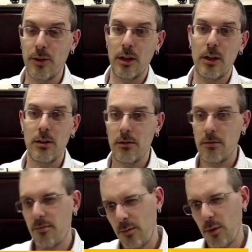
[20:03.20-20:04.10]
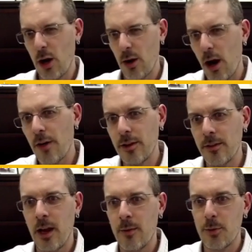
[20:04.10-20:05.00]
that are
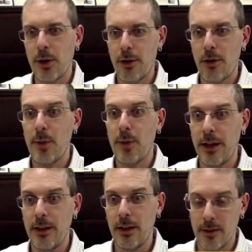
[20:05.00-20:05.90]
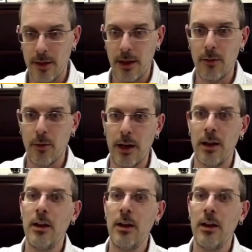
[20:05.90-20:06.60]
oftentimes pretty crappy ideas, I think, right?